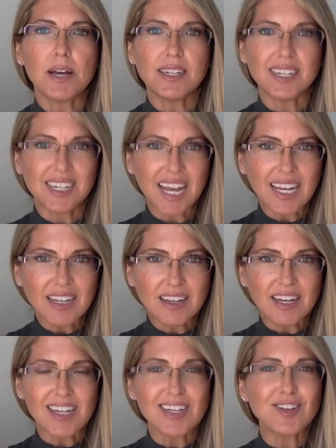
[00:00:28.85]
Today
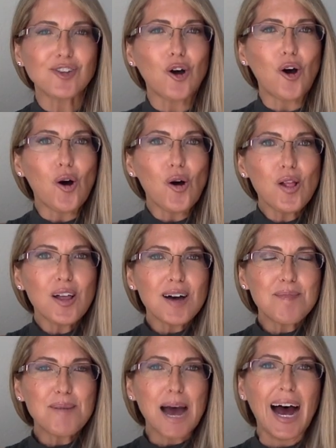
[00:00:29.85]
is all
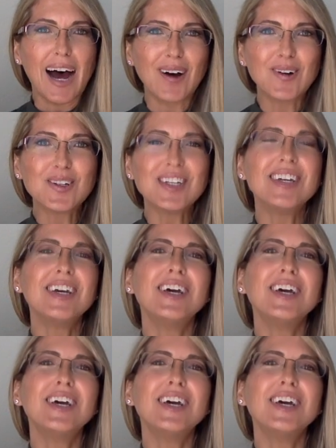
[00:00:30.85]
about